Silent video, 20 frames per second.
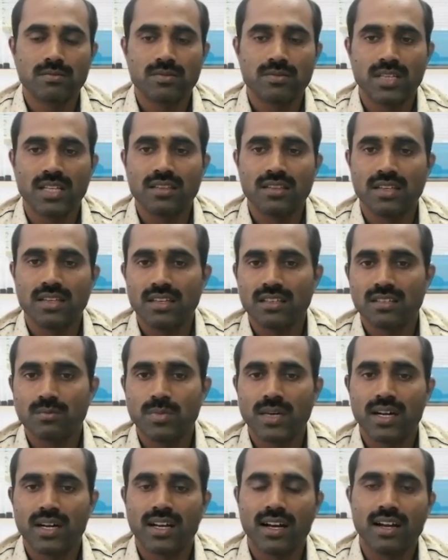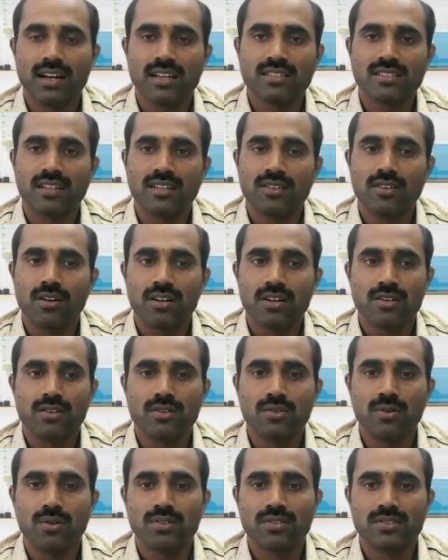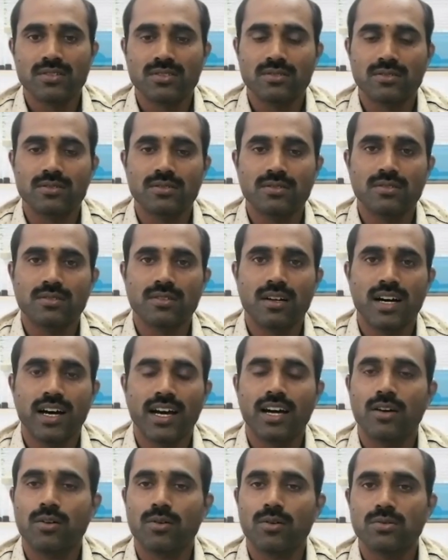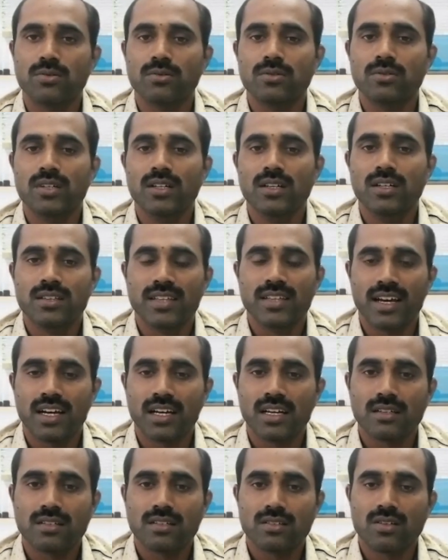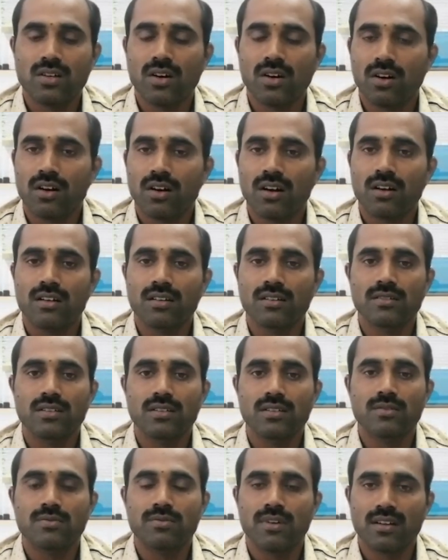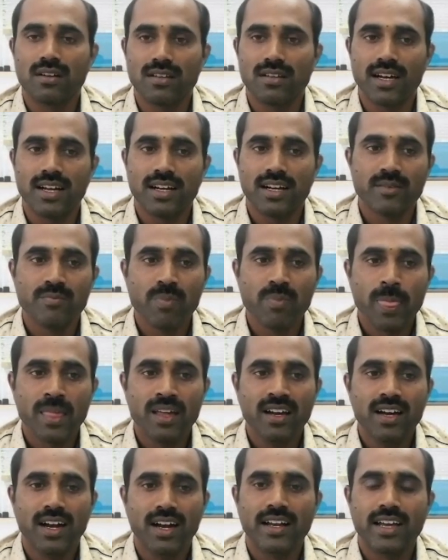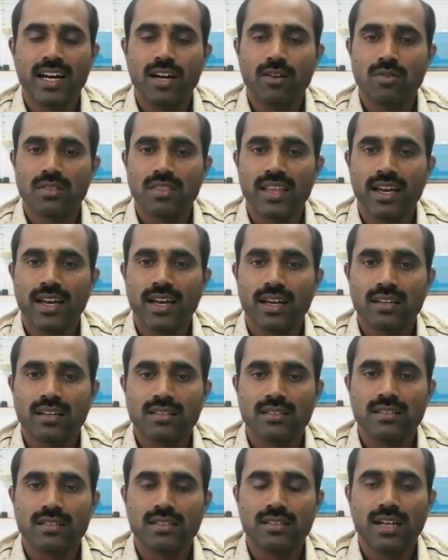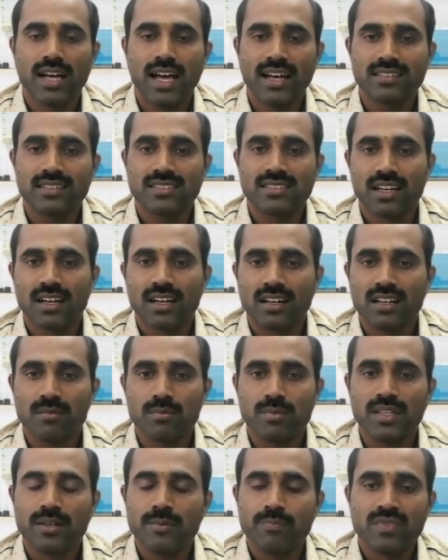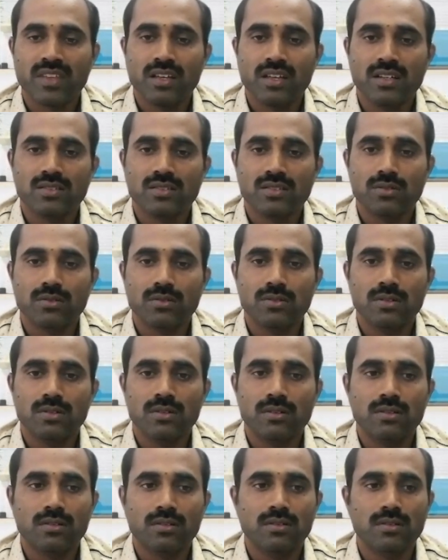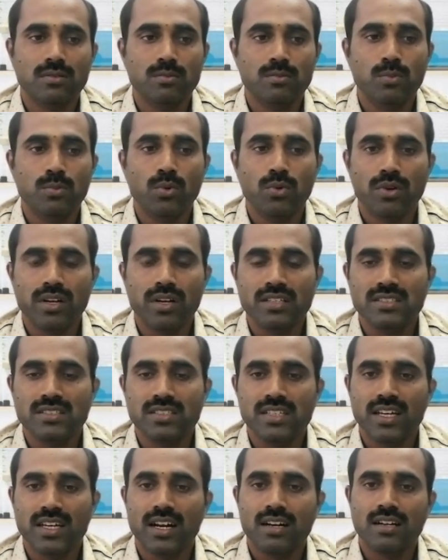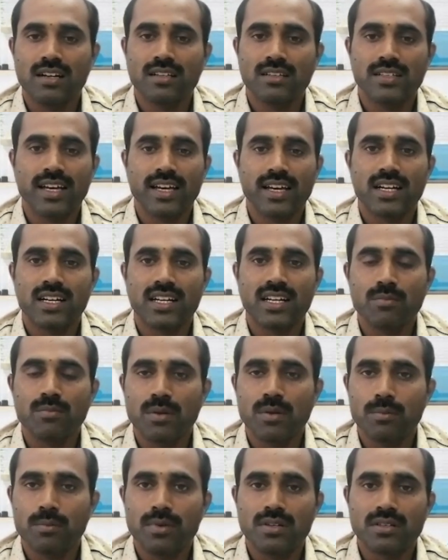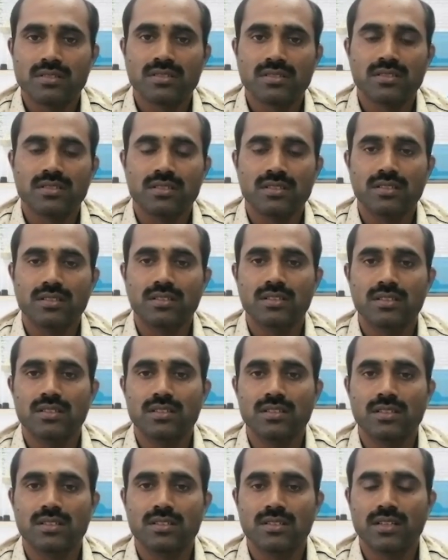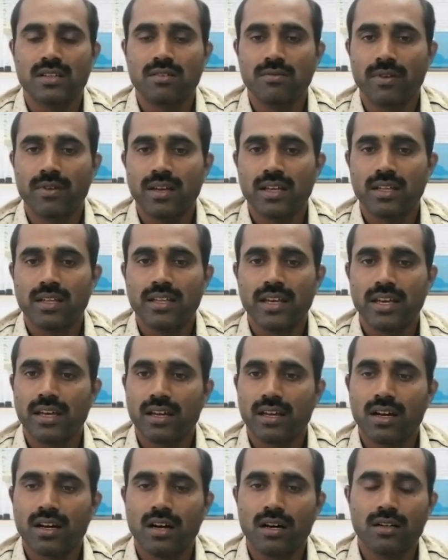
Nothing is bad, at least I got to know. So I have to thank God for that, and I have to thank Has Academy. So Poorani ji and their team members, the way they